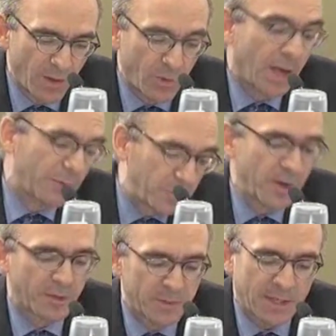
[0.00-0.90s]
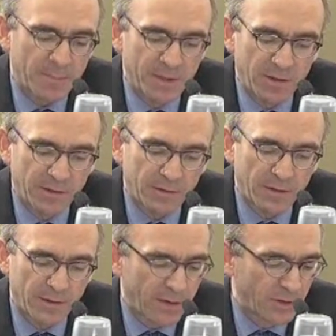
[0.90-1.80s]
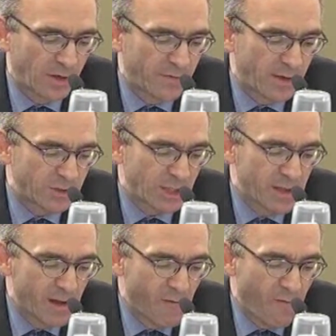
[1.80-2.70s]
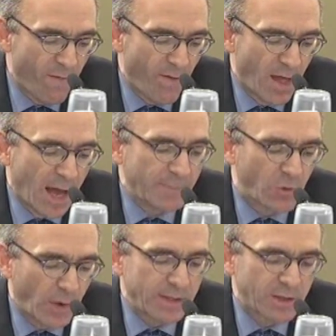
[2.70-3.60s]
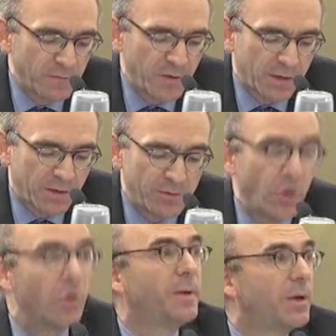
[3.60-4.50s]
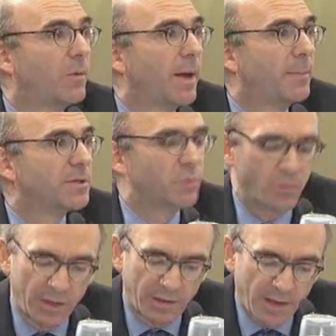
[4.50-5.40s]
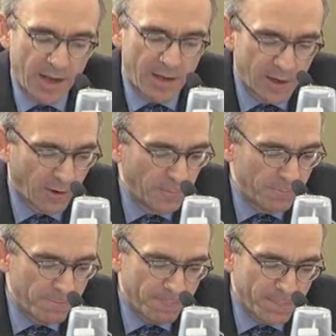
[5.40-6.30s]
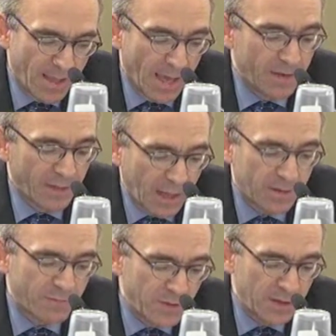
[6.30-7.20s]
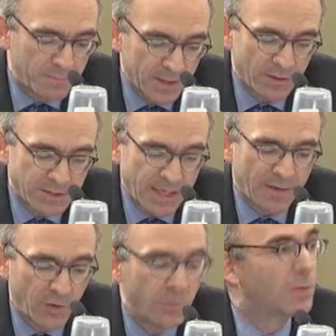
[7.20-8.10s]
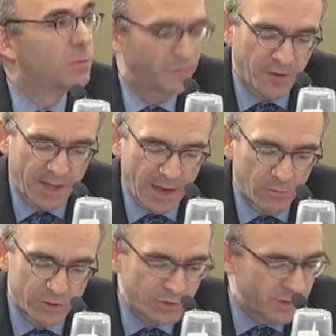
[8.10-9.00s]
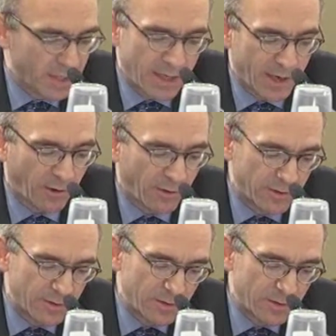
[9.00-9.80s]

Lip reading: when I was Principal Deputy Assistant Secretary of Energy, I'm quite convinced that nobody remembers what we say here, and in the case of these bills, everyone will forget what you did here.